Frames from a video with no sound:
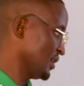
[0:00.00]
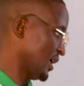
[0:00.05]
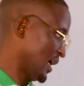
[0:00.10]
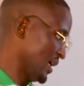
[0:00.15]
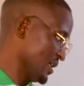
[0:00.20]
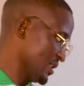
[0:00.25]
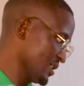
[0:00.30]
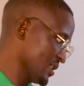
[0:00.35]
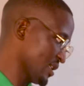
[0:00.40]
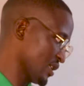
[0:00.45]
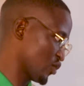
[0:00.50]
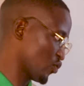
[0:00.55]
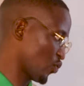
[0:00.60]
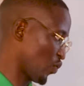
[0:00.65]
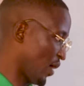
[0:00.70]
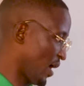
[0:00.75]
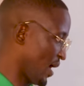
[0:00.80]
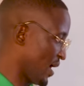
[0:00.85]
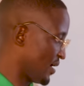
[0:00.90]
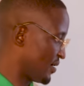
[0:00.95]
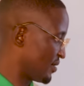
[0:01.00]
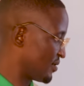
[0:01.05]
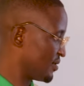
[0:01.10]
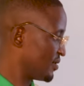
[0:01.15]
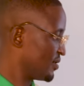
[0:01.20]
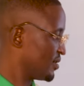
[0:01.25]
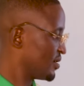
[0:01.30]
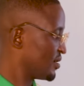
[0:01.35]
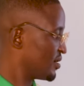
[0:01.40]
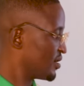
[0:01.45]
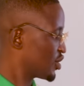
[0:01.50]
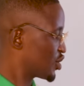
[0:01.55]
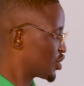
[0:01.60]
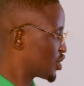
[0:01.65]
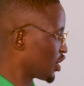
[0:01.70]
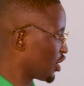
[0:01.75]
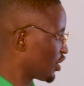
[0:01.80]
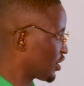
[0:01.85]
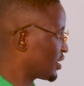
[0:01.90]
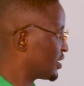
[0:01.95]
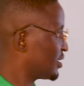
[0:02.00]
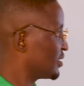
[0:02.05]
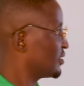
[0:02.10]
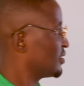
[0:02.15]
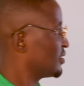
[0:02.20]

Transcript: And this is choir, chalk,